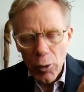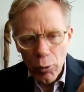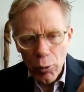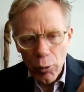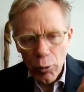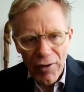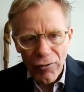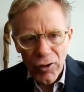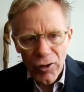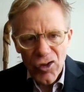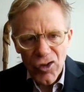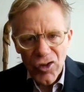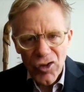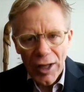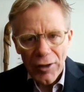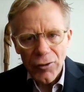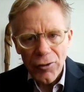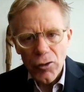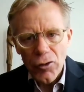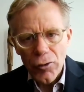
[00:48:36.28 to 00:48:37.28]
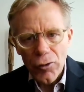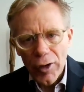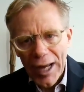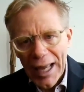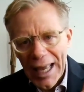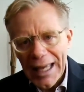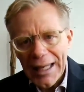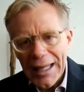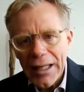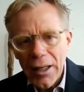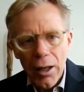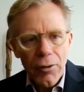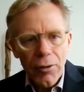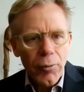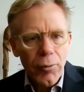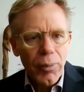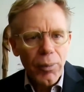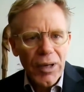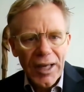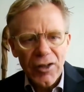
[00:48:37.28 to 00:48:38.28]
reference centers for any
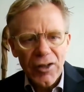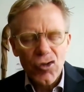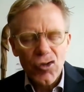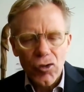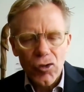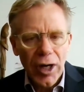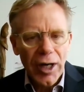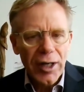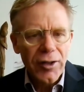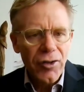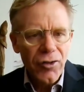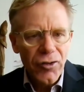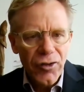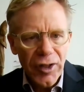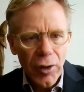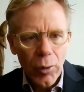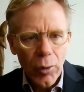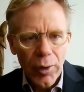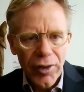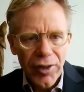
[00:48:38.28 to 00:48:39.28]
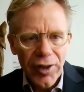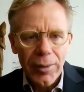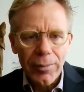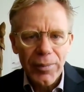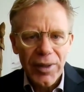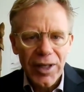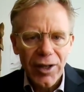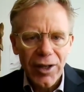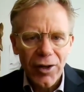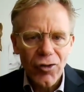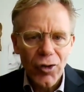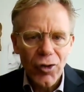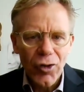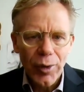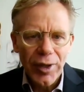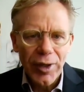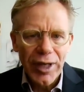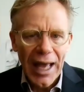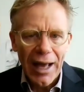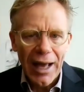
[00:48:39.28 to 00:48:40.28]
other place trying to deal with it, because
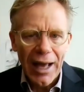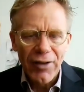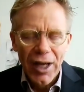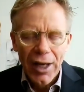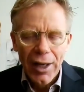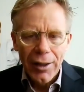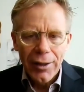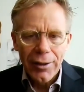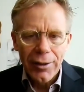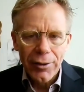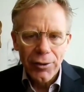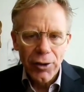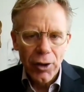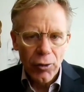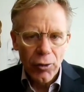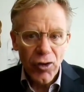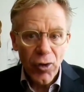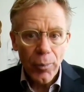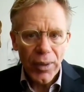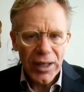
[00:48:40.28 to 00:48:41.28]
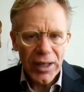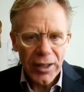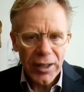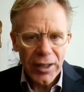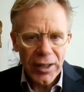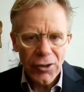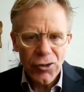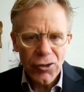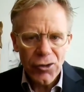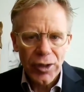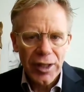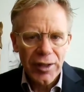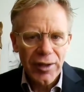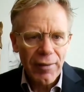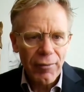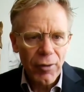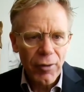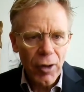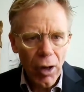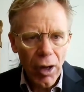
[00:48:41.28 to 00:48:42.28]
you would have, it's a big country
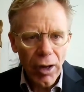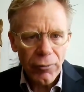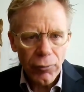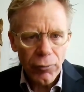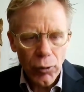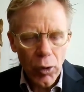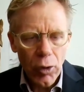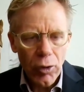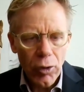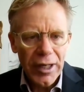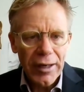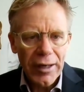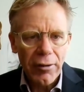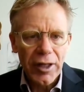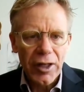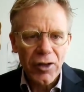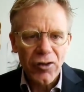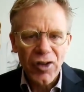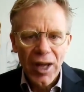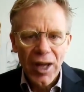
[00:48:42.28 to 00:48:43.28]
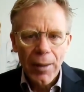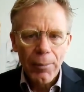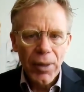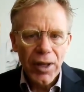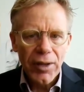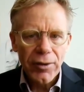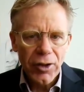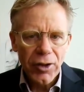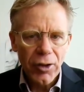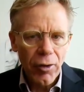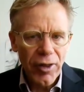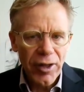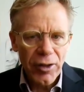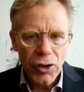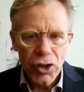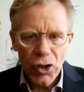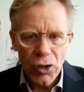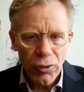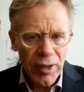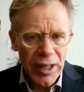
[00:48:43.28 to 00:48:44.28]
and they have a lot of rural areas, but
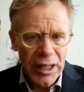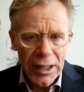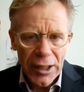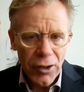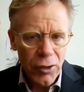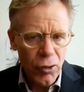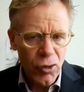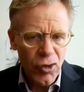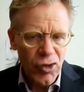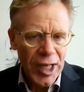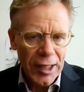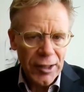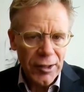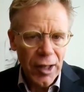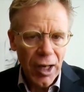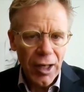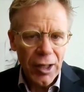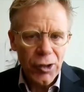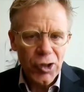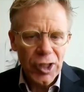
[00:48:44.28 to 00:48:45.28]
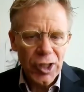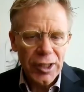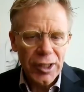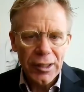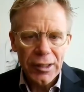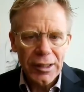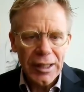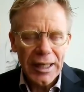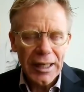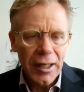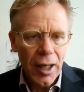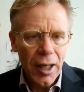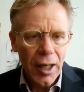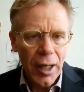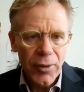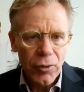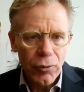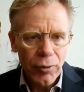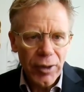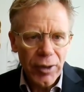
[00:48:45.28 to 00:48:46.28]
you really use technology to link
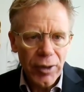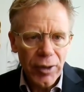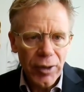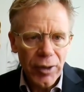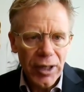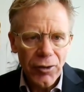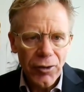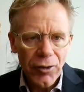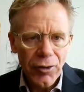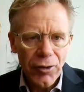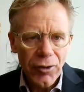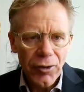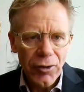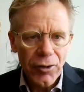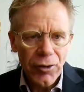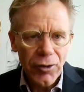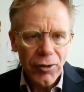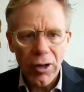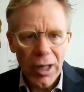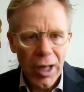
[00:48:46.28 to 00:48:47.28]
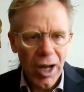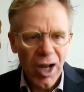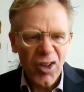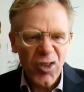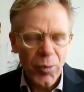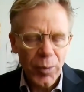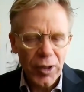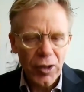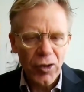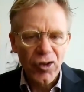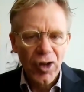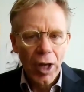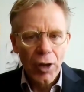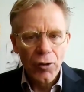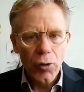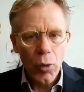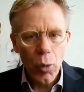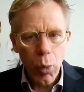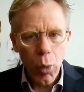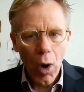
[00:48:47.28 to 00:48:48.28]
up in real time with the rural
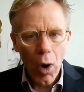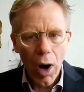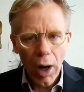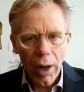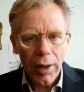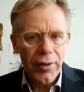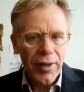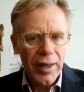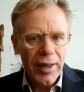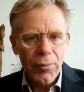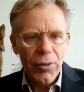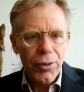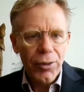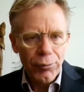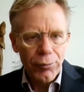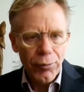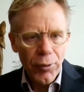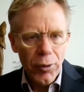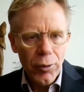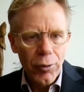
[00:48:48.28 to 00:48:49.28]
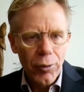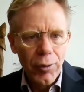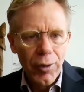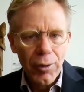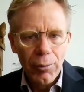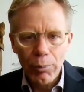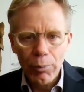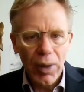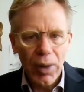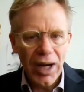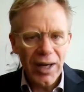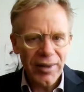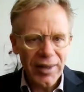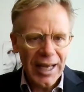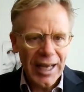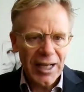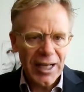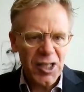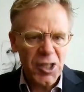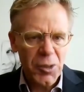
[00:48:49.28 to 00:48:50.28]
hospitals to walk them through by
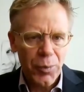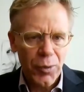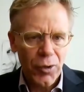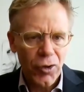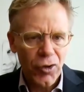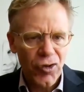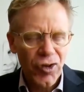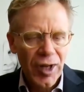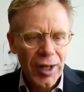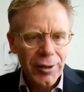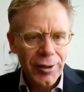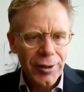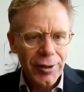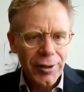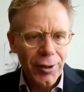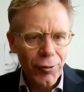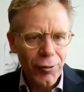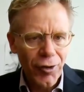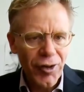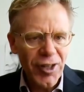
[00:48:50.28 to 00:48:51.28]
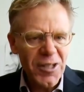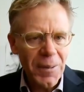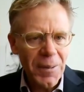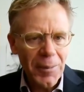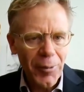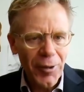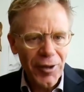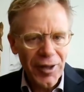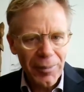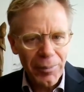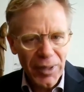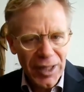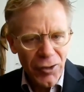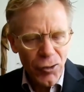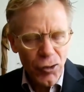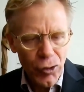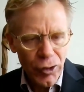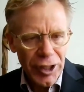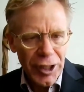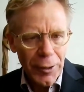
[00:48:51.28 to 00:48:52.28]
the experts. So these people, they'd
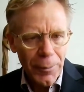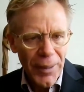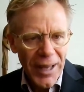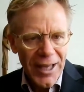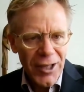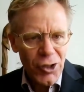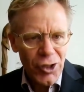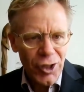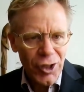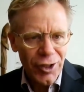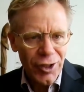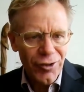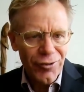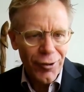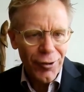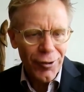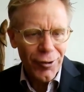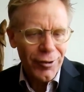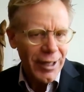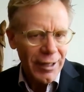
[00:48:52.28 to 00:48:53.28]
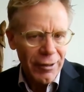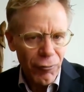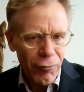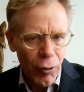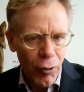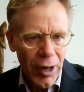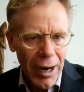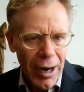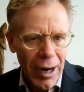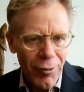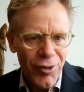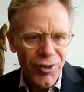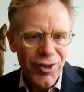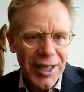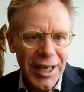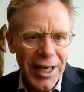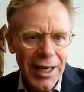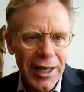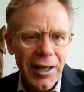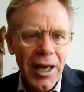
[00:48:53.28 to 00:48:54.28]
be in treating patients for like 4 hours
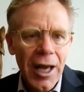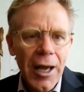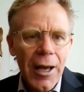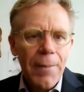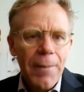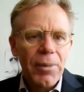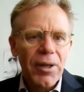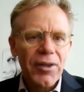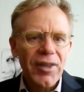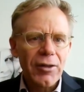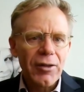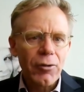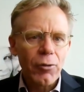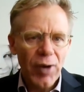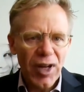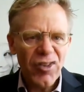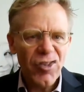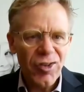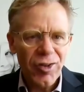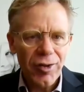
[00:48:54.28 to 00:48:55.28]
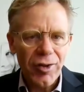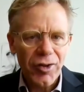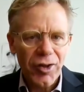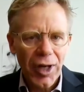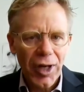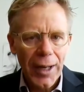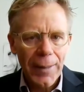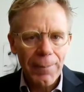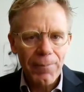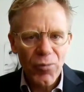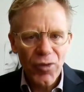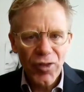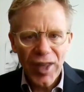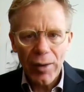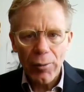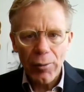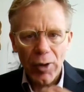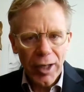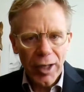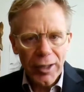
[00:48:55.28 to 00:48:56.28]
a day, but then the rest of the time
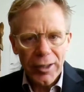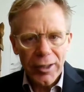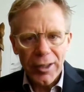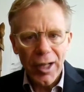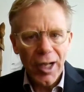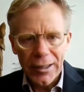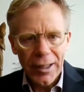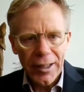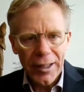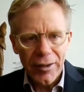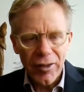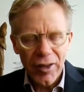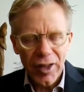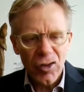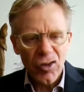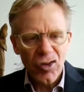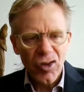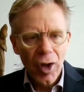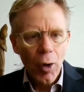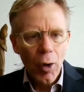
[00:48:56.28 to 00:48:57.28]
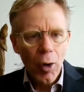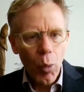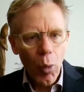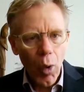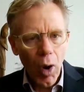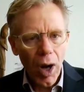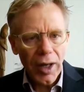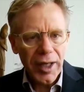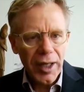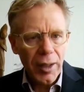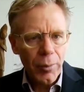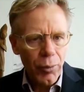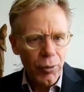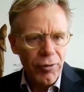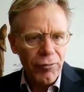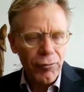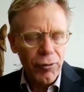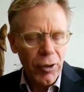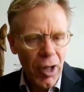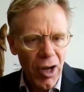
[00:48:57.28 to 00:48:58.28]
they were online like this, walking
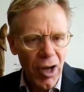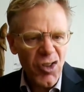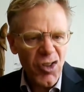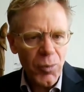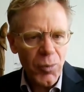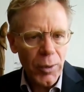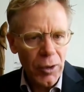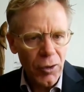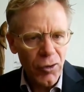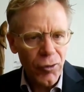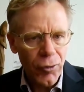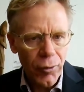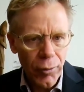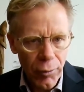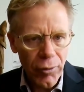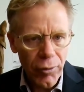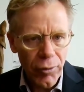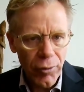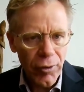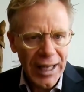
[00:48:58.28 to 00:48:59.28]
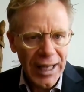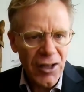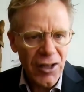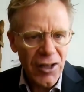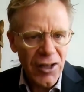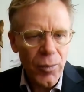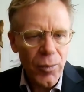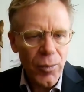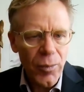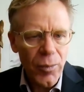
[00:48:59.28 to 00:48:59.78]
peripheral hospitals through their case